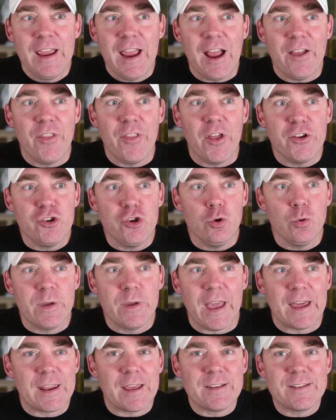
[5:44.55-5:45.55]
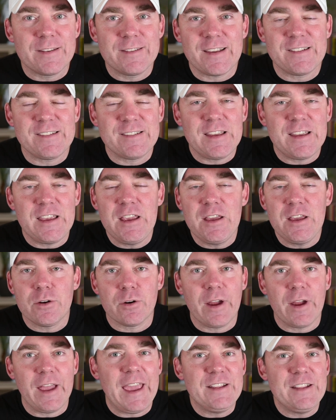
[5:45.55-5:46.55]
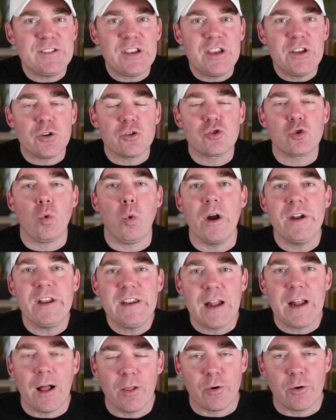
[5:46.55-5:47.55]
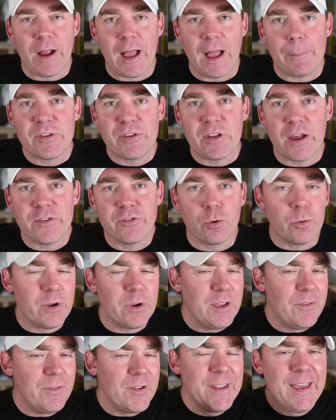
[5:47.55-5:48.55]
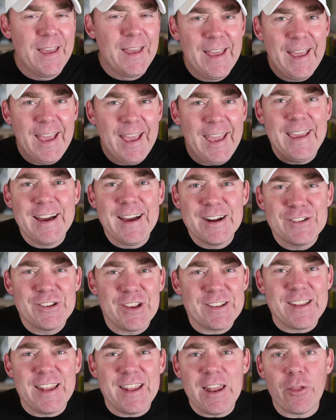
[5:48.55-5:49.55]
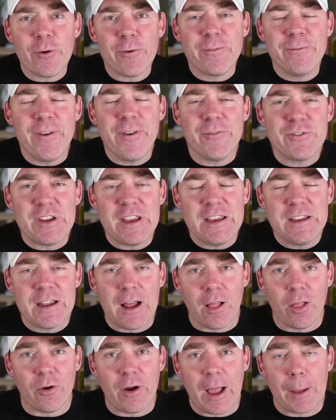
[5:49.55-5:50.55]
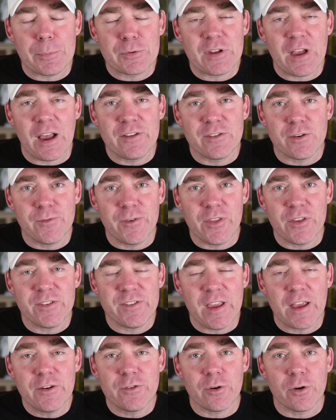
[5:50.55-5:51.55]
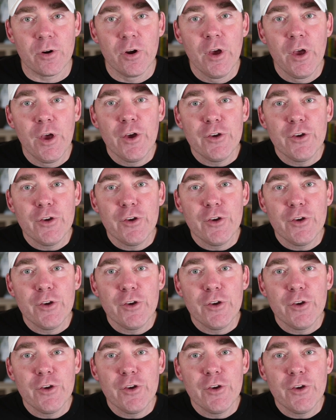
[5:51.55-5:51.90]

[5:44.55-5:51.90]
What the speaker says: and then you get a 16 or 18 or $20 appetizer, or even, hey, just another $15 appetizer for the center,